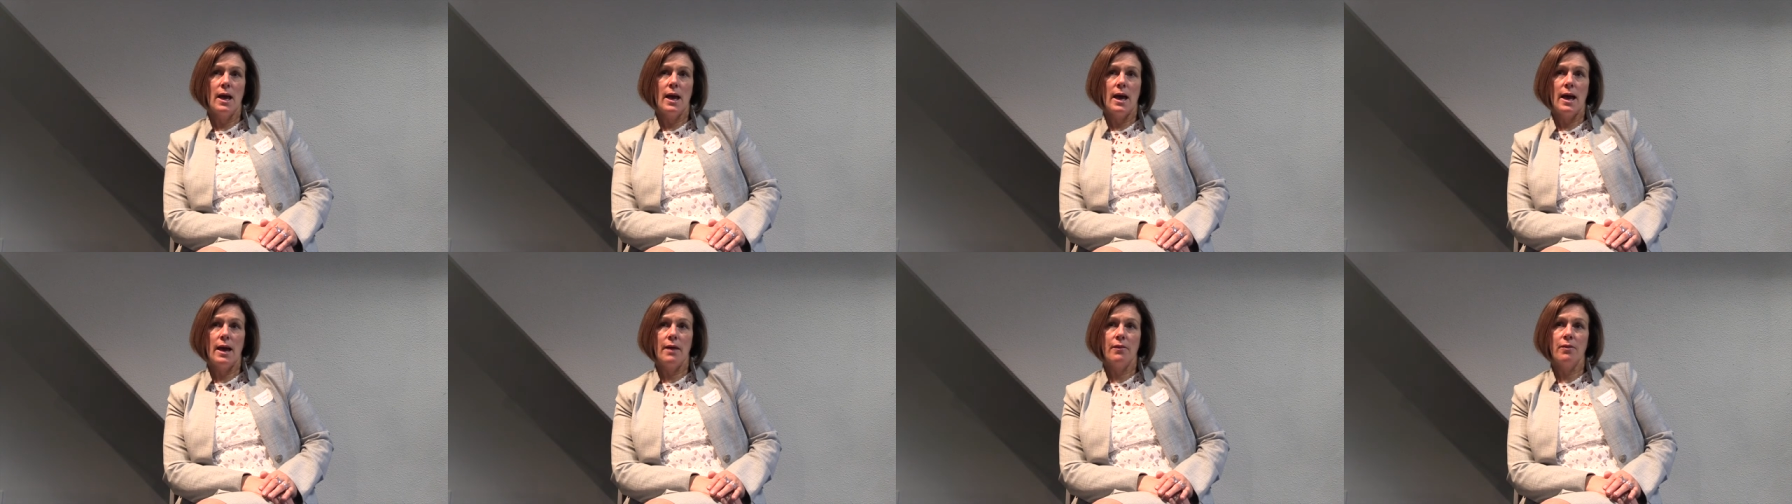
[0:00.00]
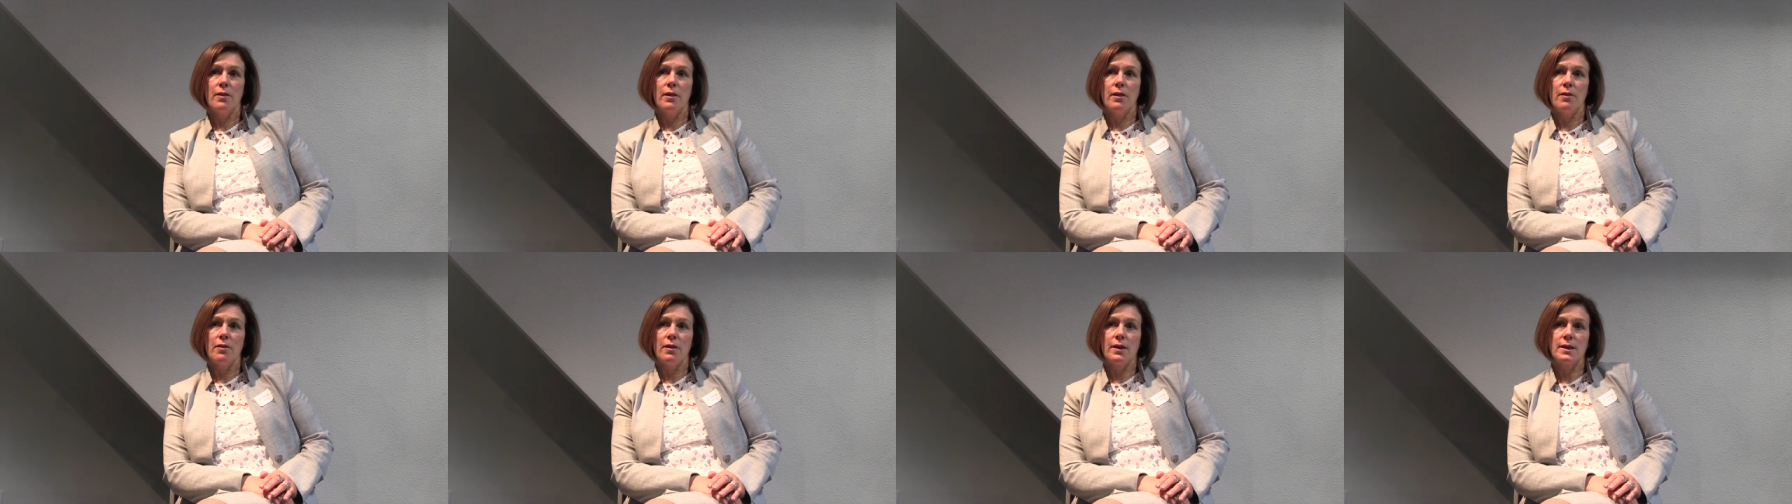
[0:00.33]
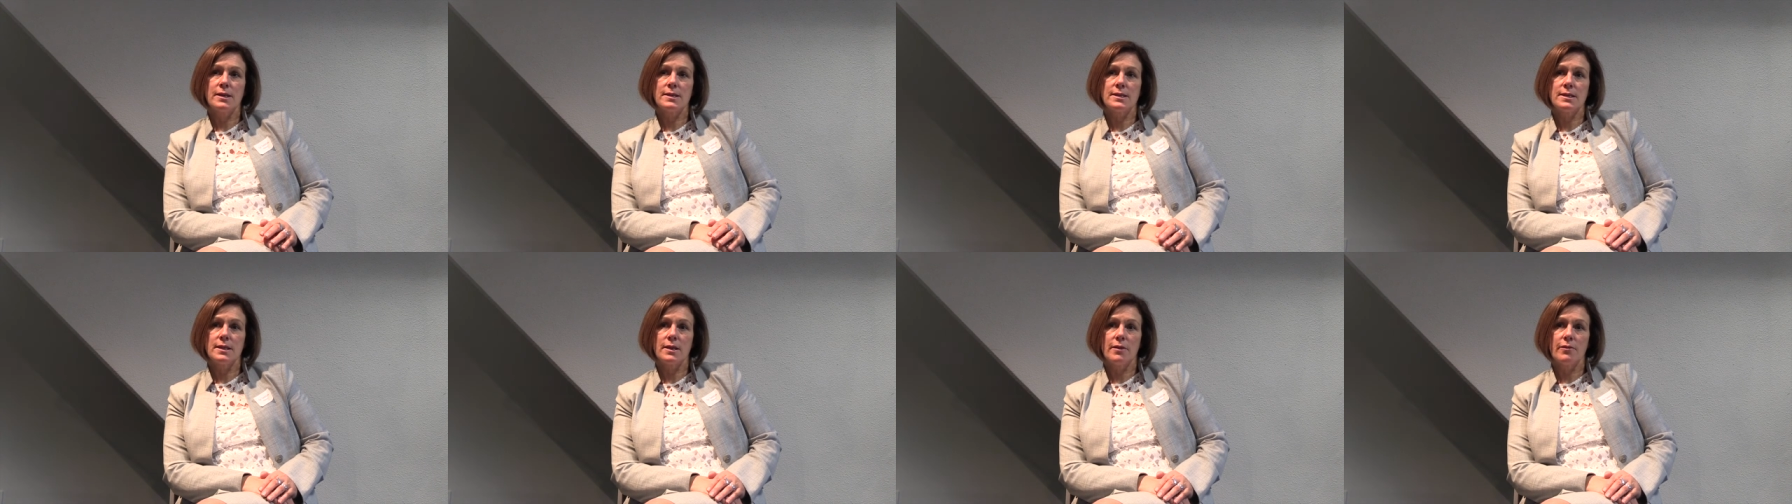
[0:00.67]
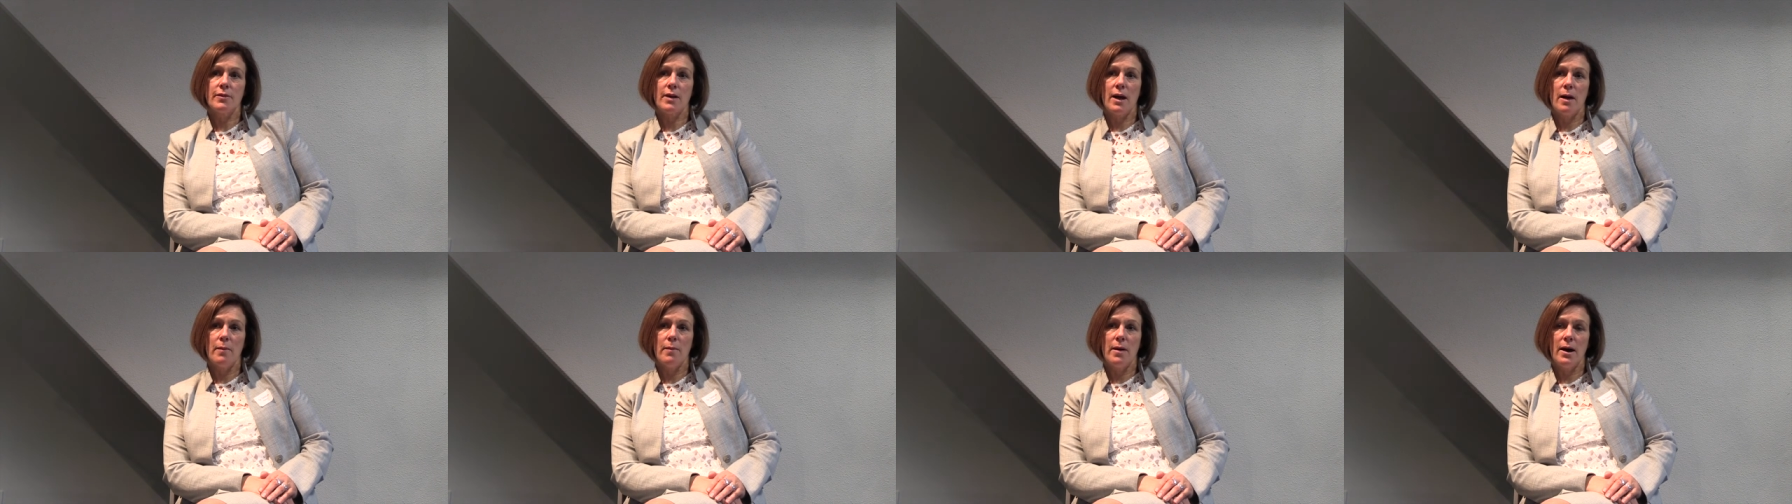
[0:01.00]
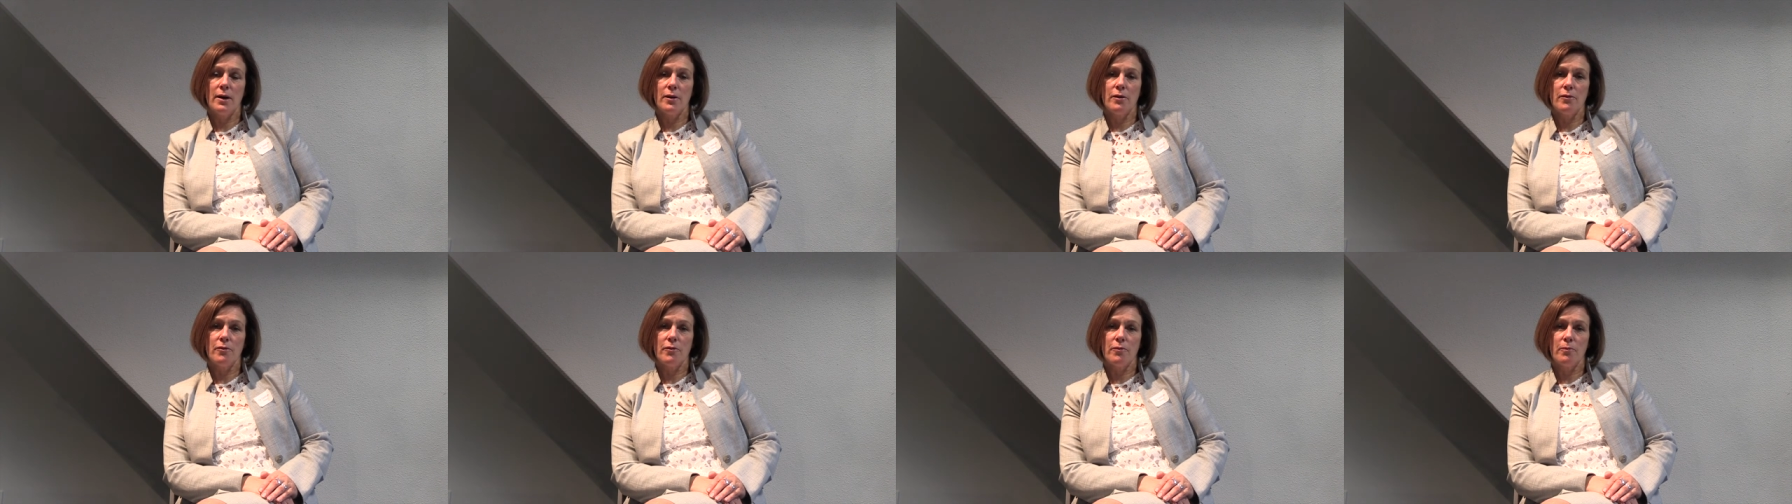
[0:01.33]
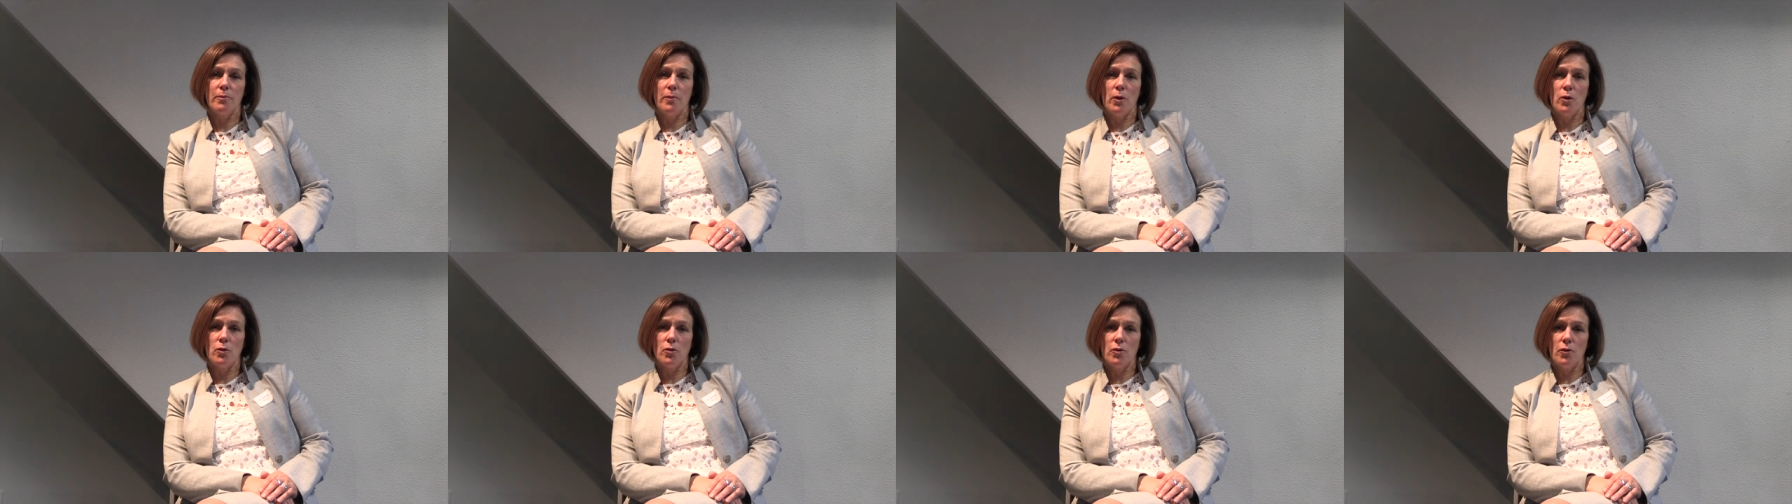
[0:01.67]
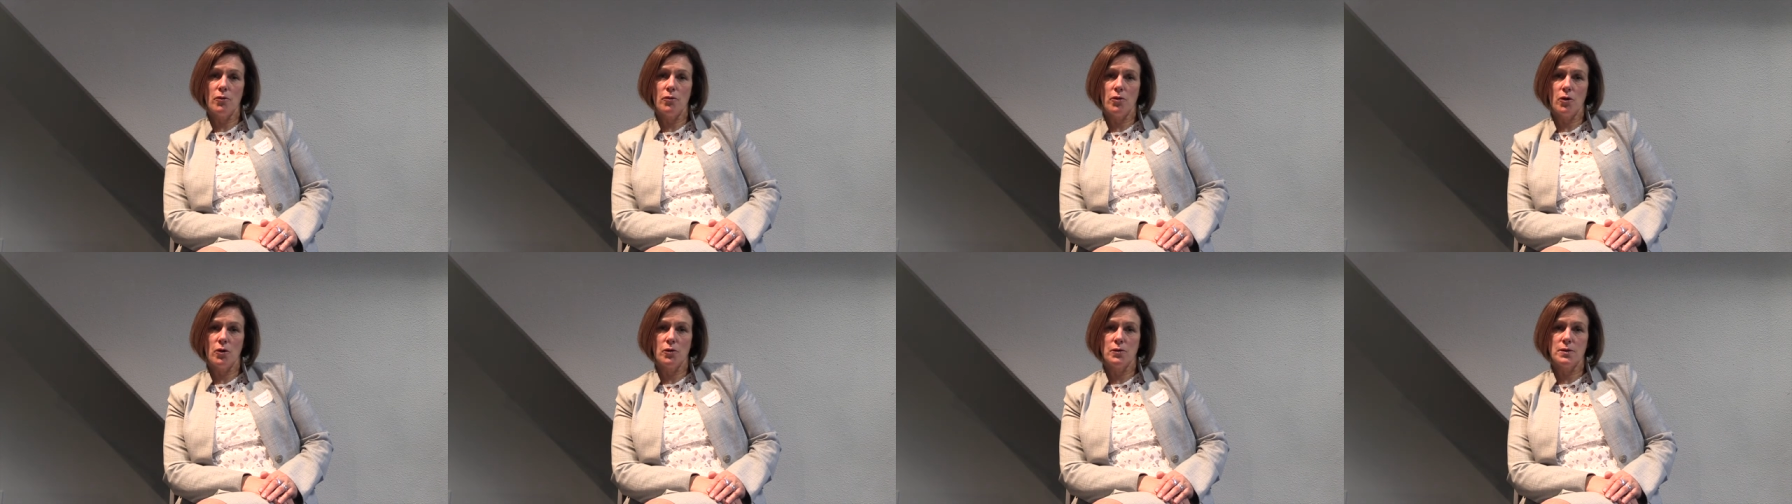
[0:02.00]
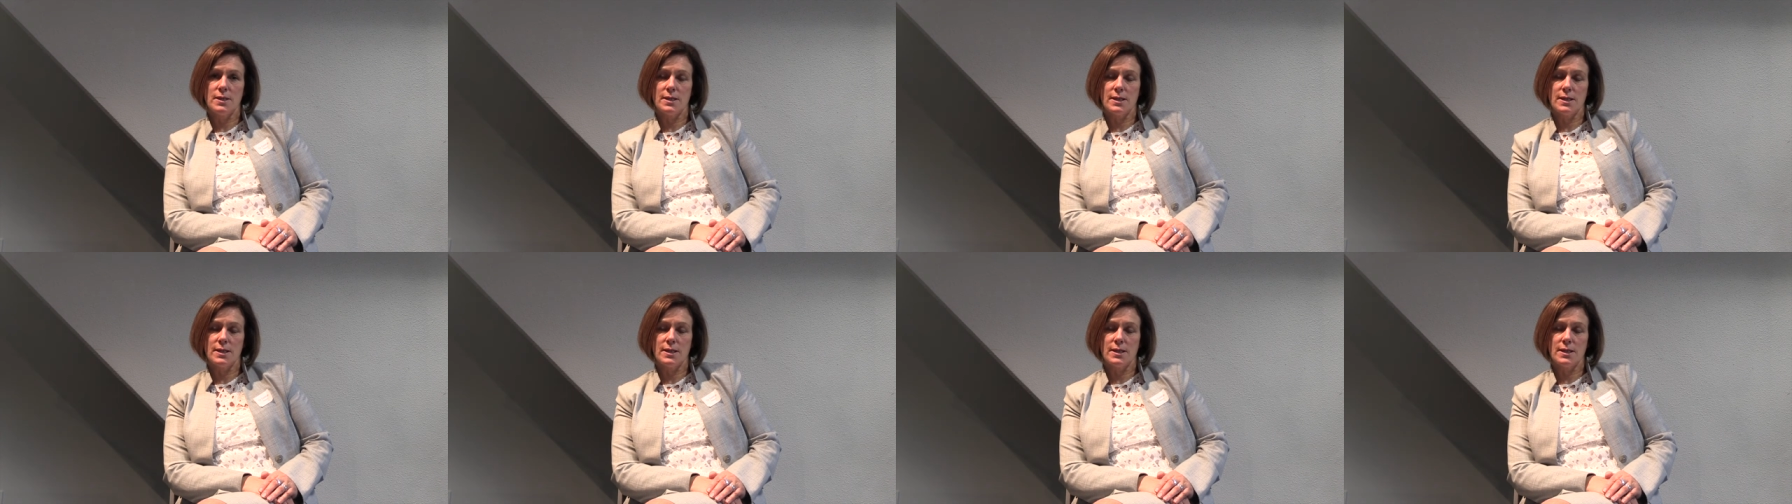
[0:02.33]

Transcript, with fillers: And the things that have come out of both of those